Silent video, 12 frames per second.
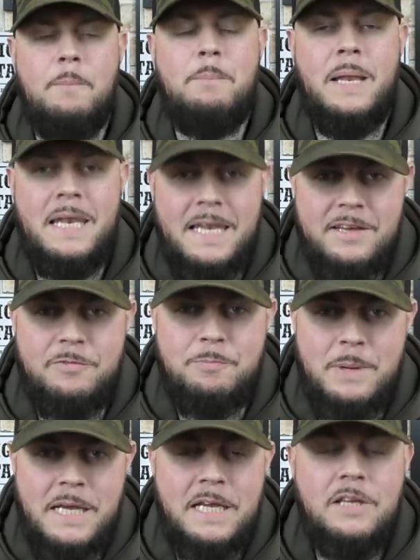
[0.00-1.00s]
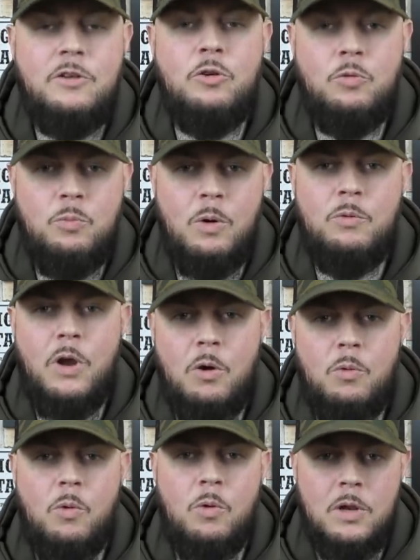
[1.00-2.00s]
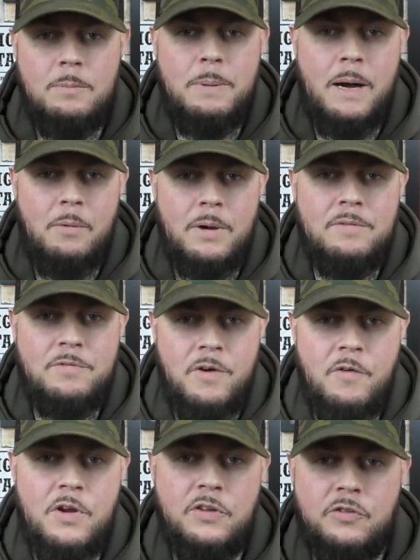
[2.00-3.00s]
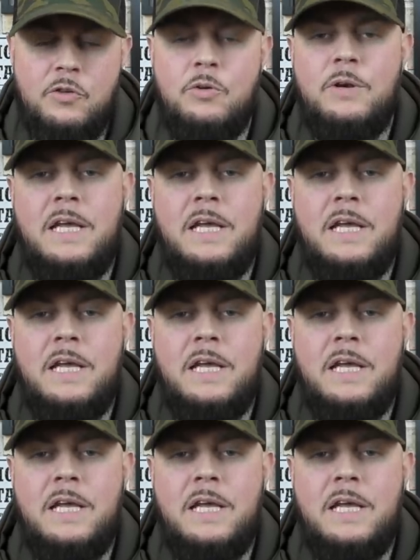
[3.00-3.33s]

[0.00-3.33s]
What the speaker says: believe me, you will know all about him very soon.